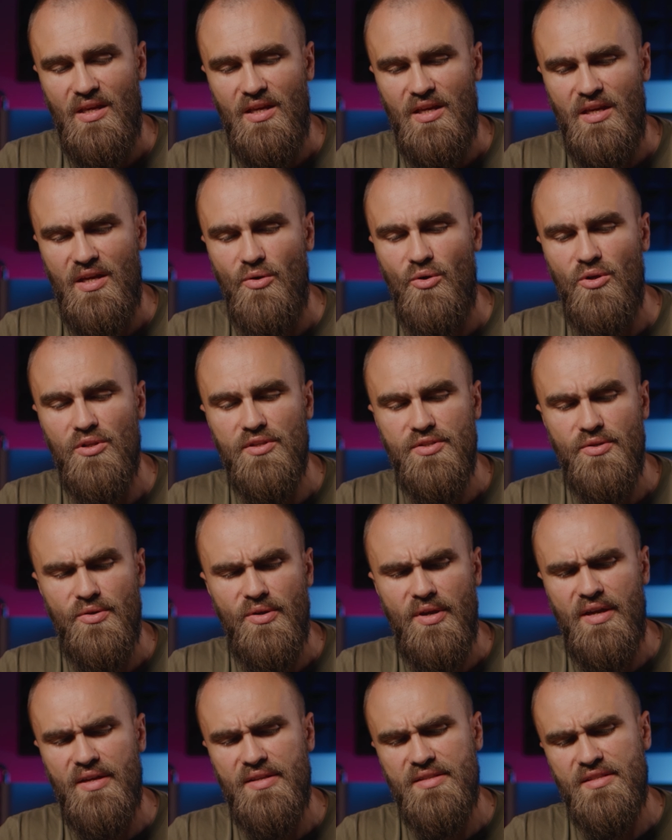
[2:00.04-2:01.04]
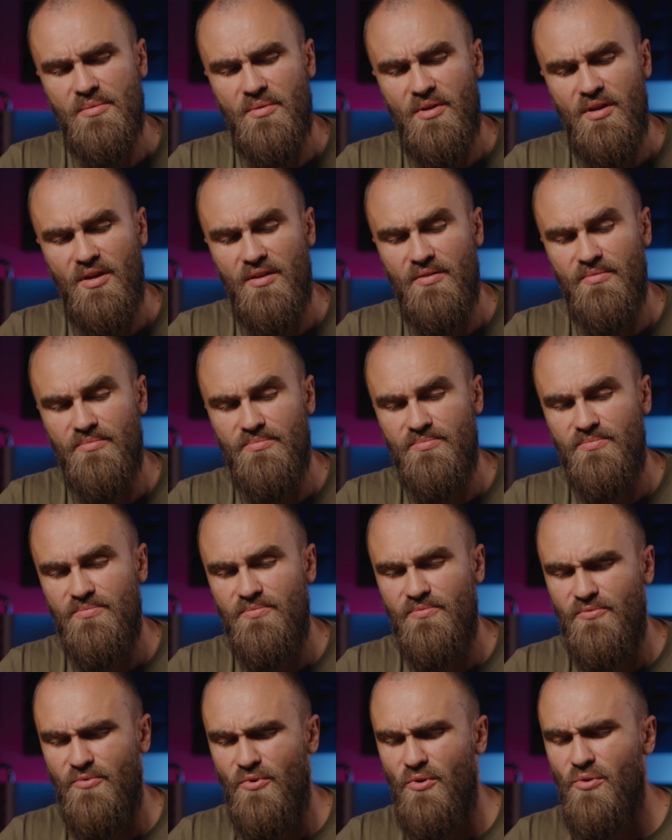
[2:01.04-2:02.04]
It also has some kind of
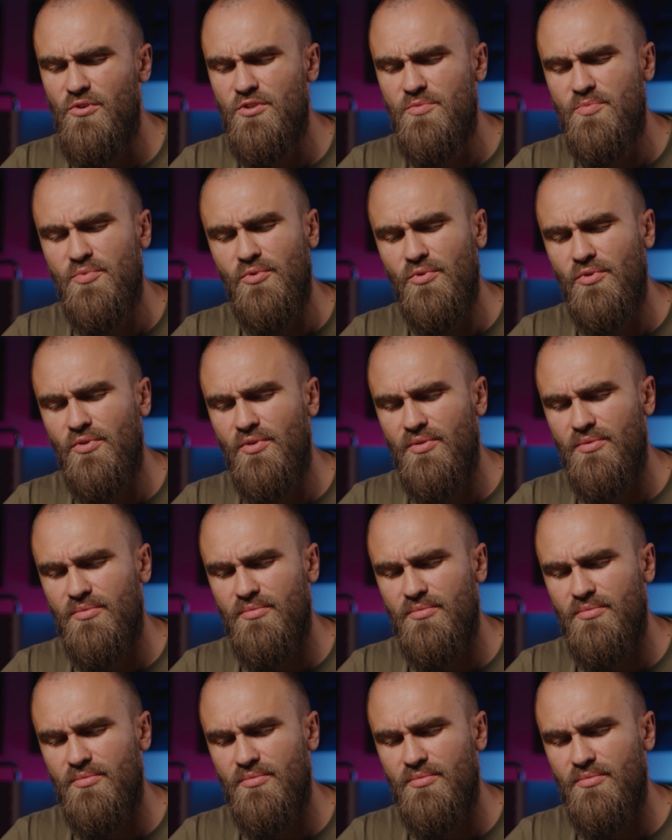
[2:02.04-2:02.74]
focus puller